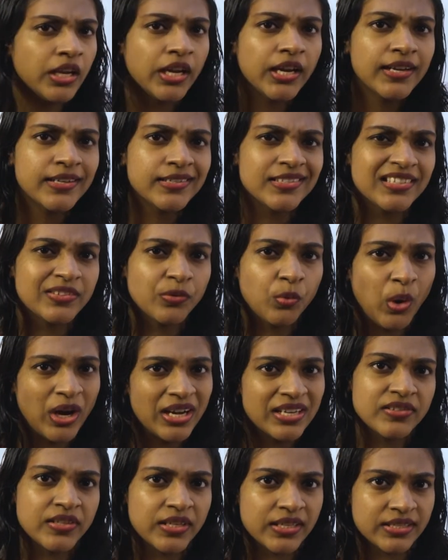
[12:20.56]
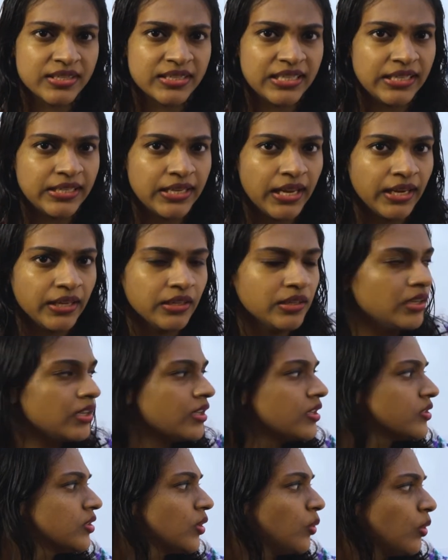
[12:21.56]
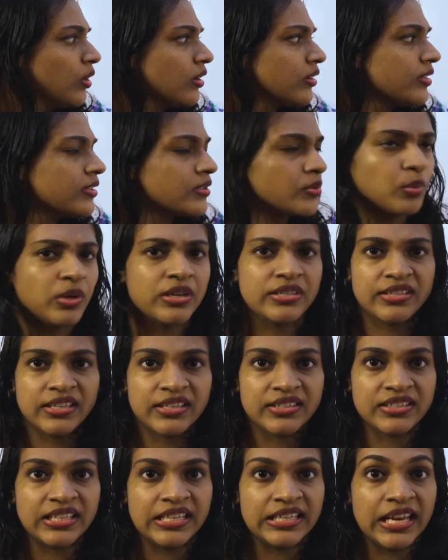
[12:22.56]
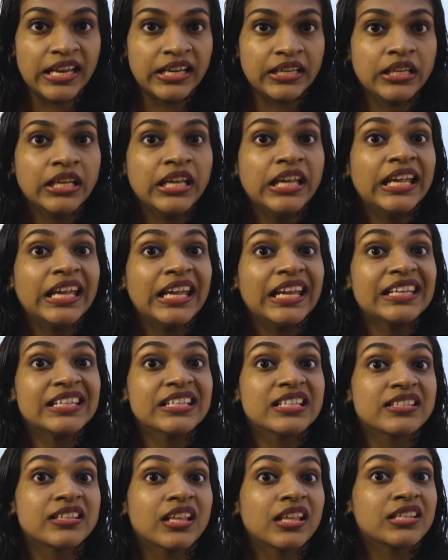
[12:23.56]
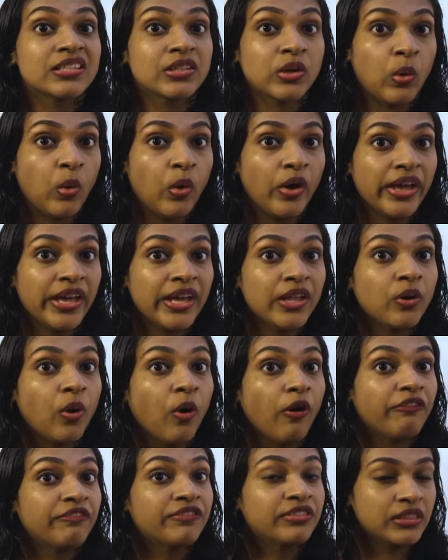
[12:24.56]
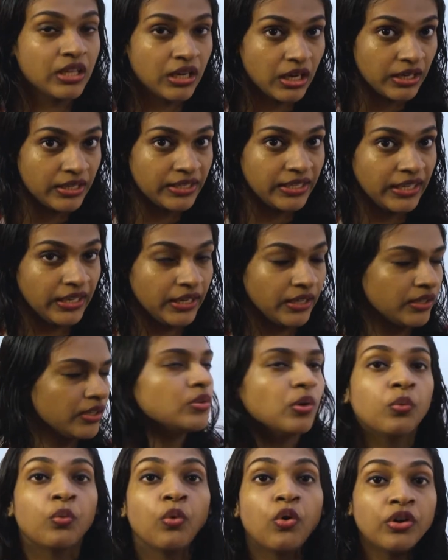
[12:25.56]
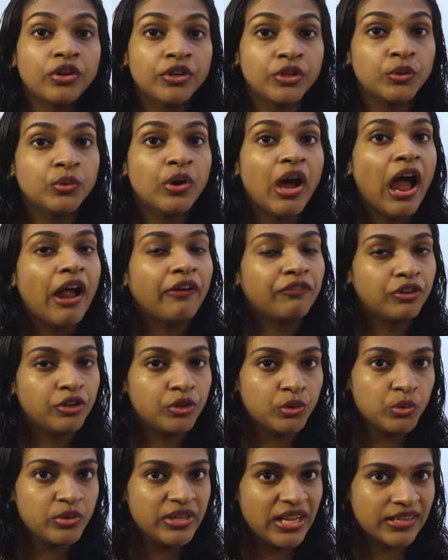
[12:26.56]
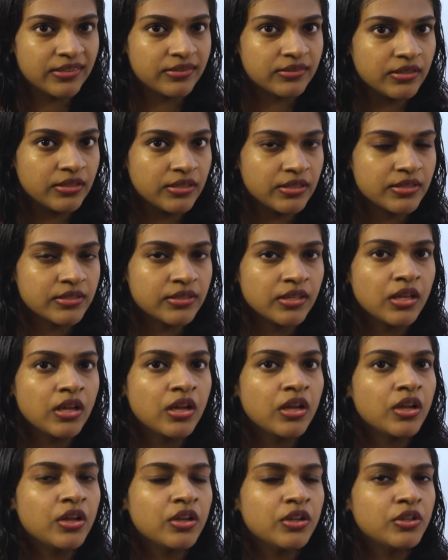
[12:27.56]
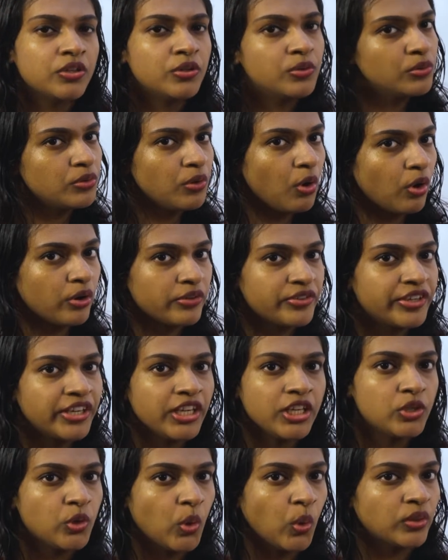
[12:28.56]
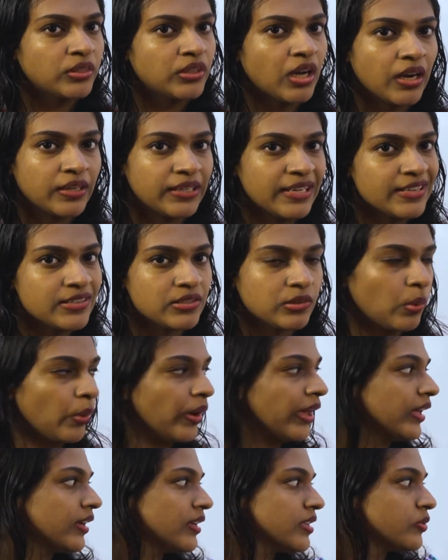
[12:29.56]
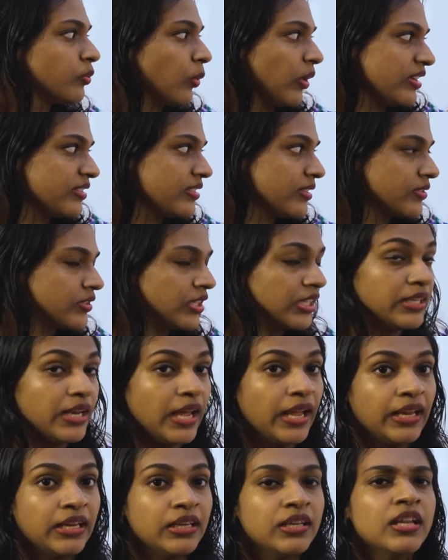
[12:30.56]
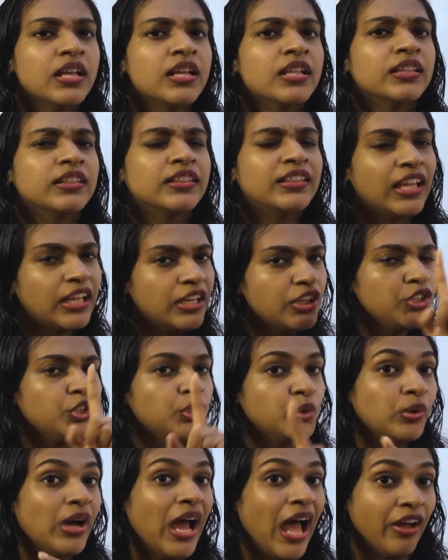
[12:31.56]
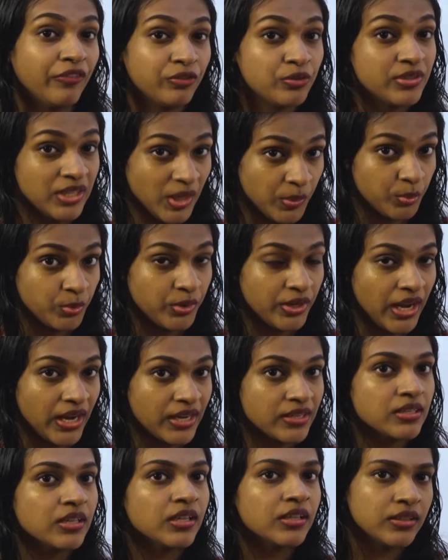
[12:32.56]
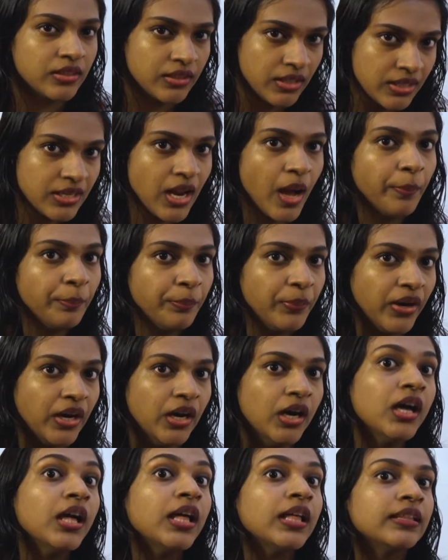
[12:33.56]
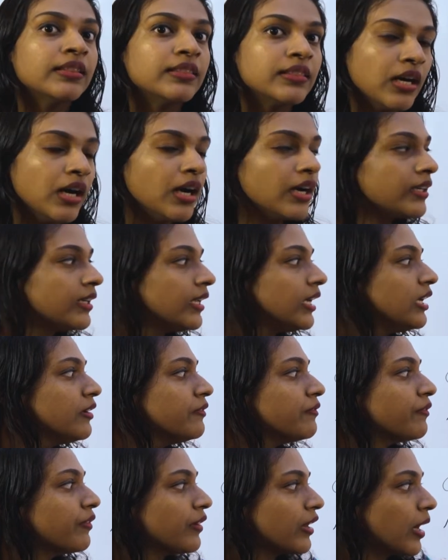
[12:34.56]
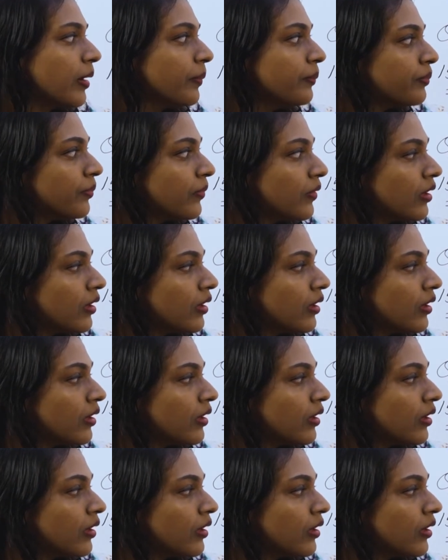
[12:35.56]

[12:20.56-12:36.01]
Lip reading: It's 169. So what is 169? It is a square of 13. So what you have to do next is, you already know 13 square is 169. Then you have to subtract the number 13 from